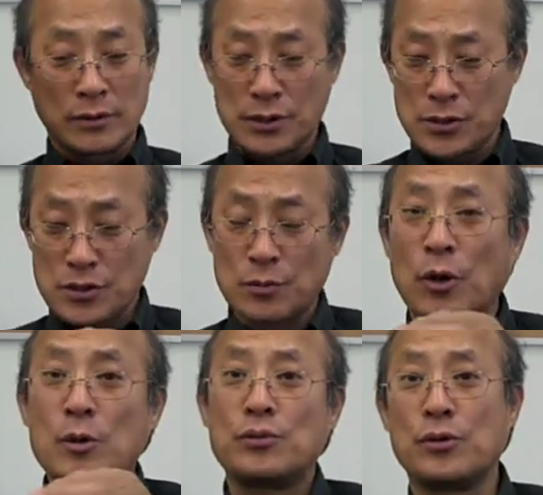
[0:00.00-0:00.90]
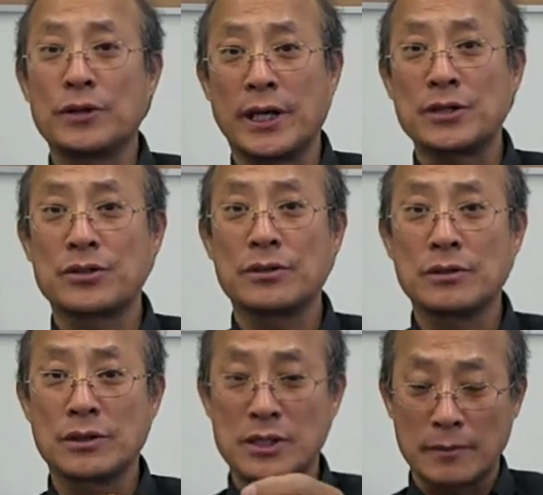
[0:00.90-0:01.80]
this small poor
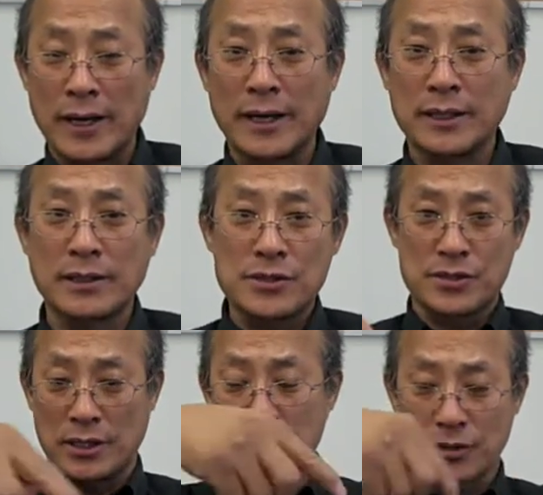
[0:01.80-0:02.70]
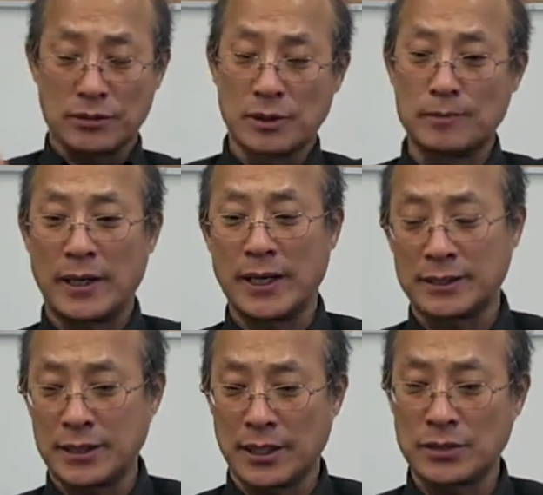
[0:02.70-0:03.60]
nation, divided and encircled by
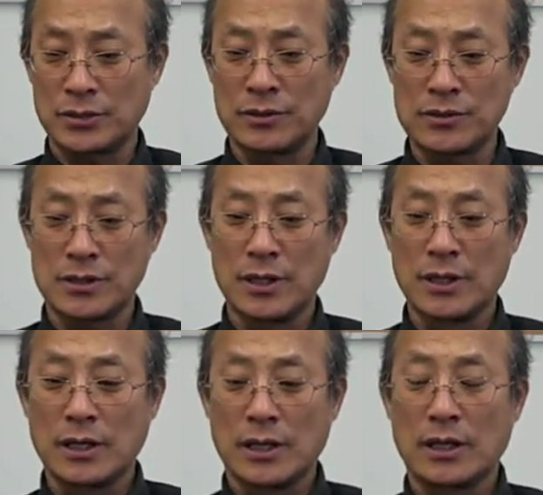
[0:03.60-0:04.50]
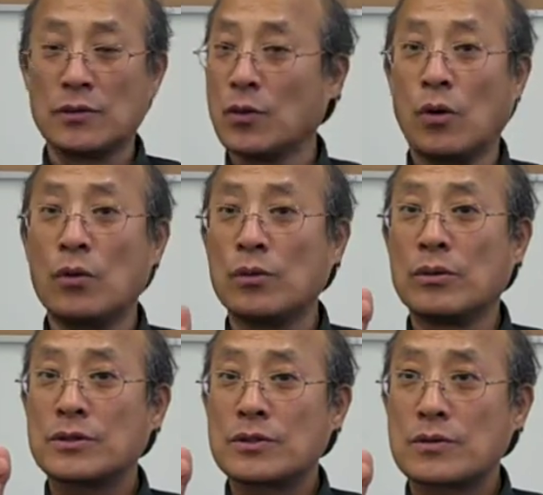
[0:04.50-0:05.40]
other nations, and
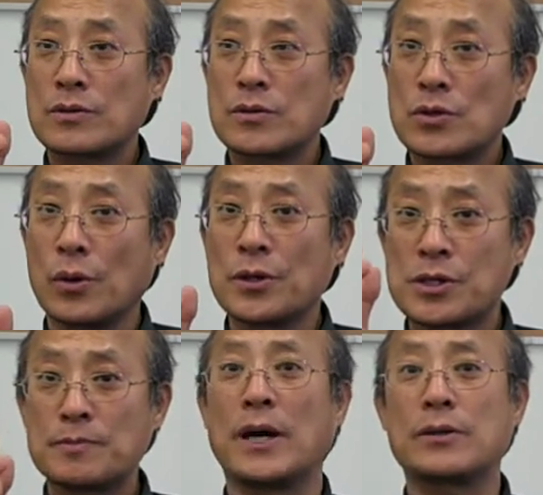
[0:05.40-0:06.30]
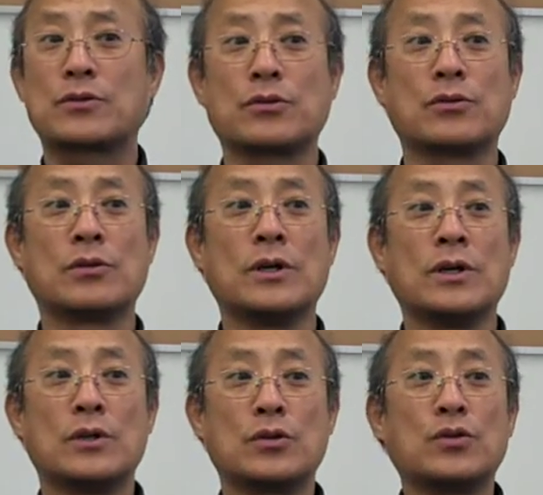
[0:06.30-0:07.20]
no choice but to
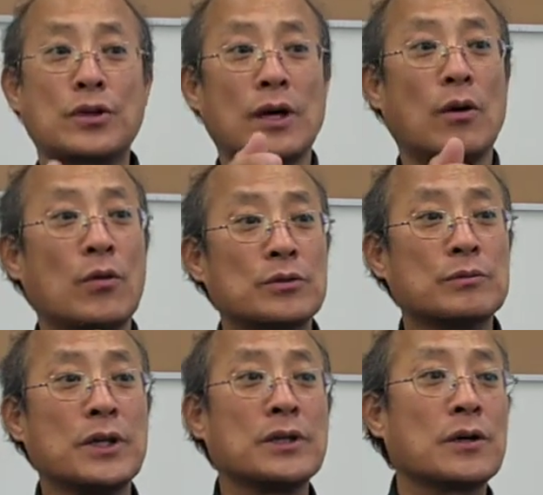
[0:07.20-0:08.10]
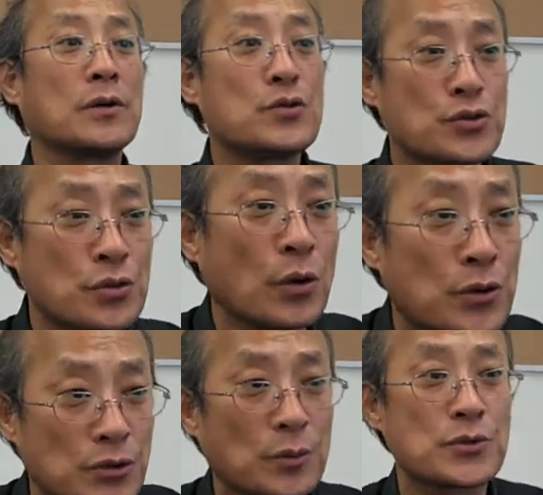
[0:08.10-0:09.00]
do their own media
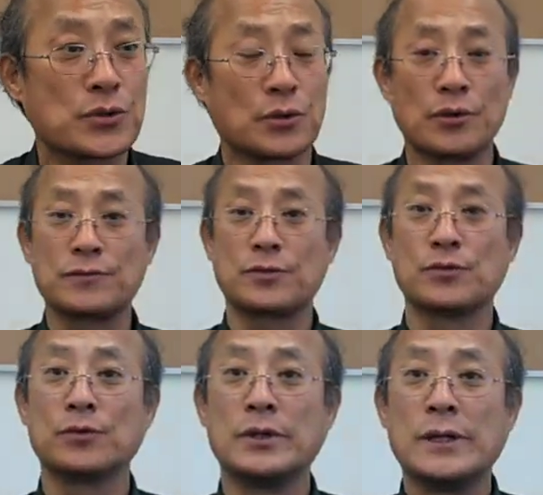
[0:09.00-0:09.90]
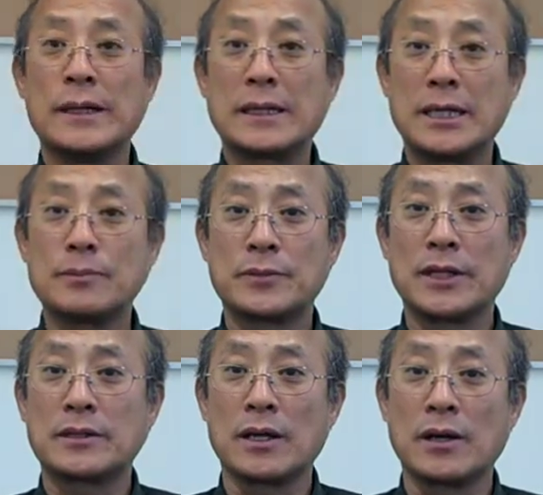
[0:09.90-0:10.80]
control, some sort of to keep
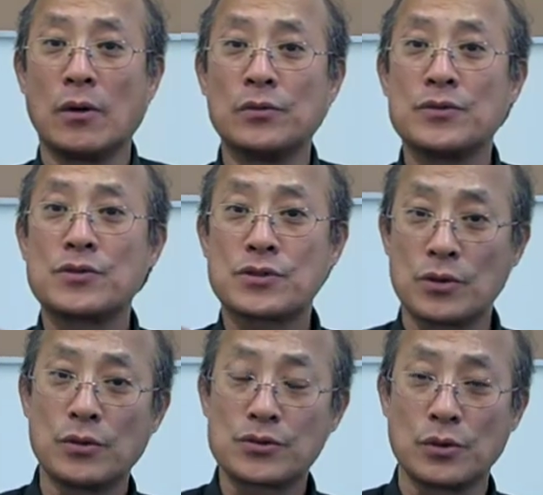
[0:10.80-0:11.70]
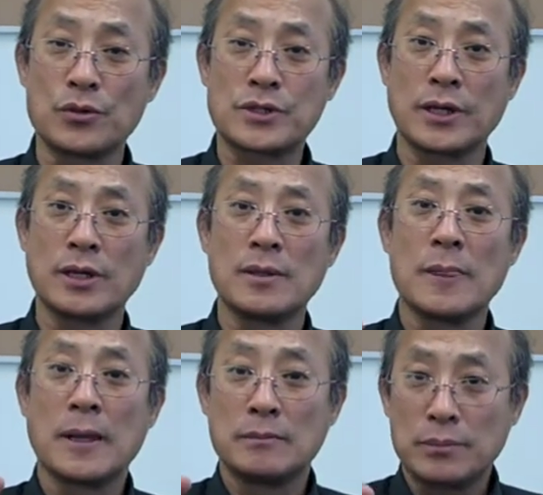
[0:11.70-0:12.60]
that their own so social,
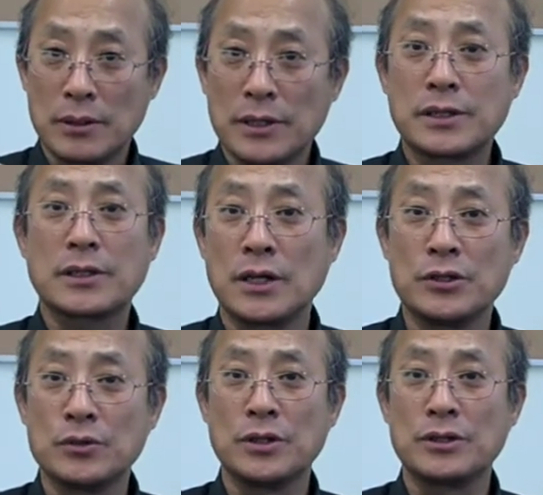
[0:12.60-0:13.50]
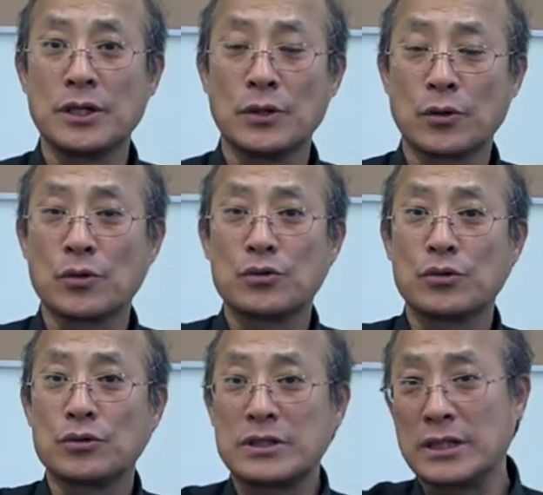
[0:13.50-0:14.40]
political unity in order
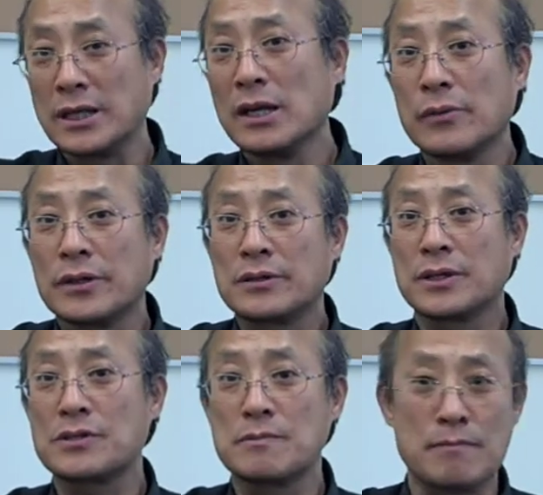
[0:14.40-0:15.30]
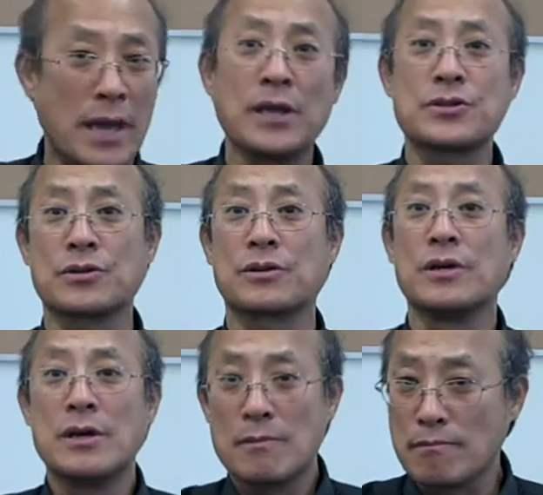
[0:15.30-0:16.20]
to deal with this
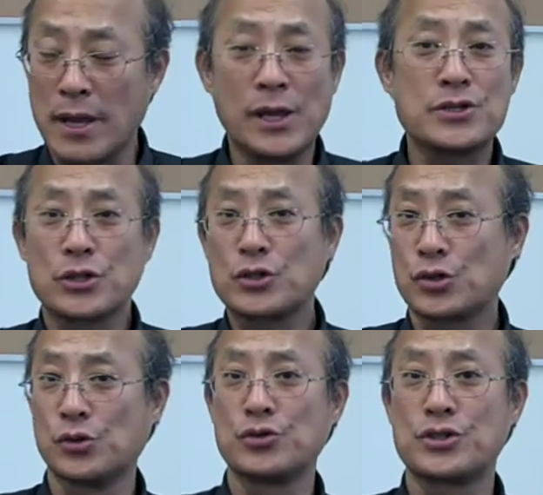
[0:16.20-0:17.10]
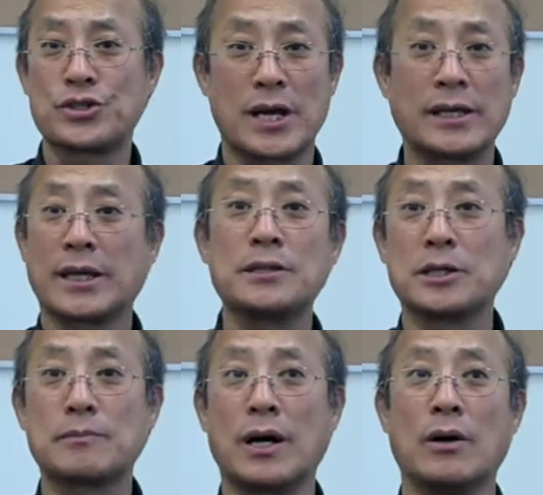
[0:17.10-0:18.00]
major, major, huge,
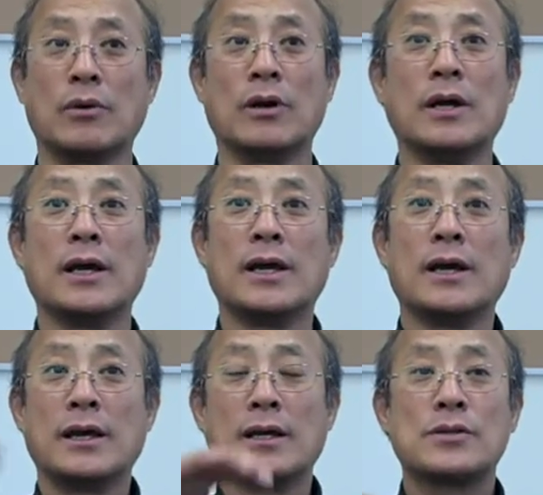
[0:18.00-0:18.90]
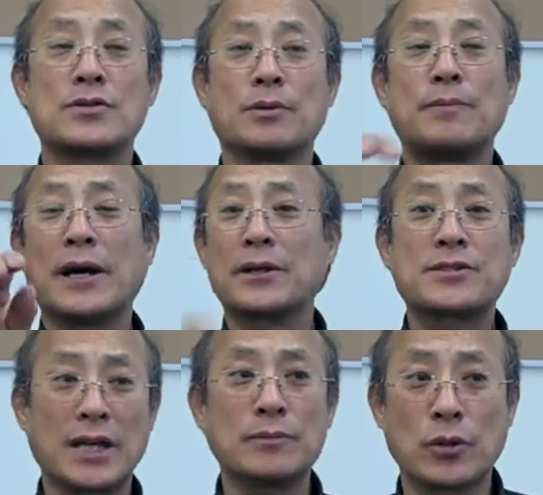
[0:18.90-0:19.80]
gigantic power. So by the
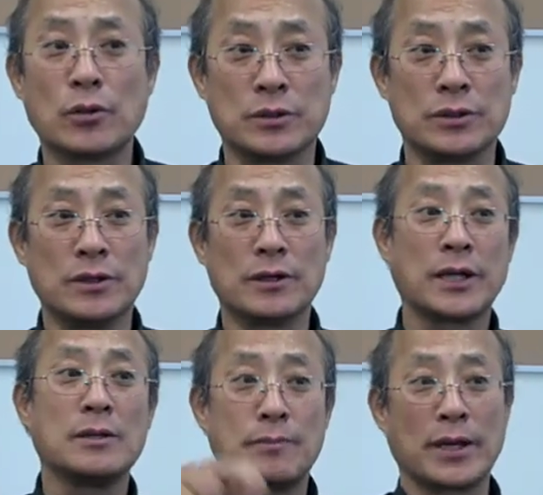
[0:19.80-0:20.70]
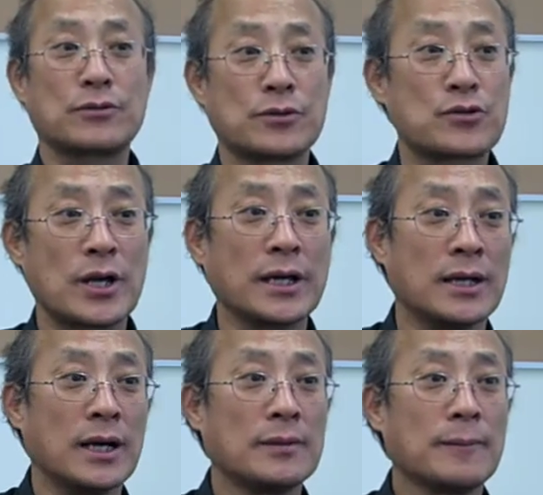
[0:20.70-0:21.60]
same token, again back to
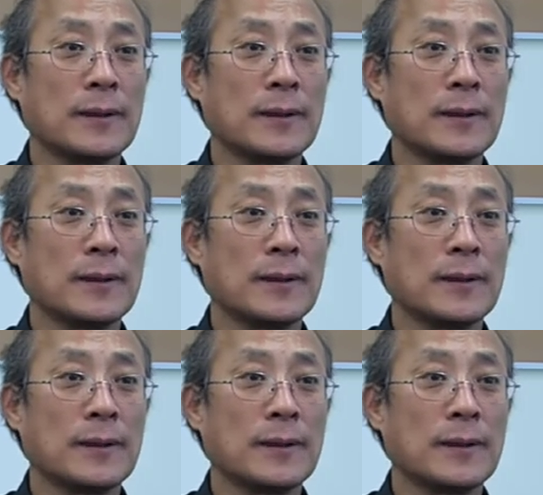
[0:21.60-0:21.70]
China,